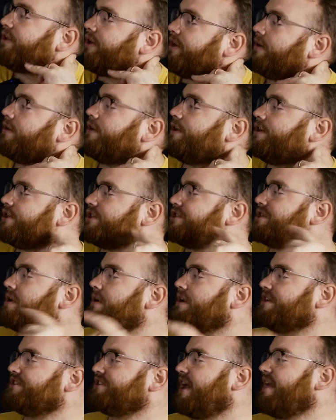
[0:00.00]
literally just
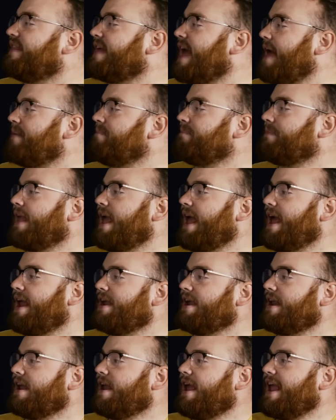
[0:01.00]
going to say that.
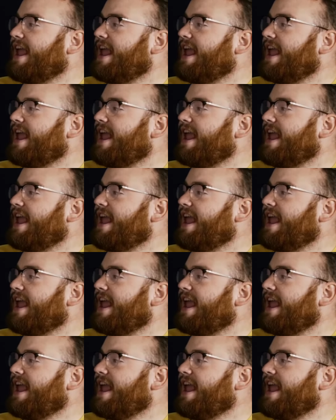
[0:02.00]
And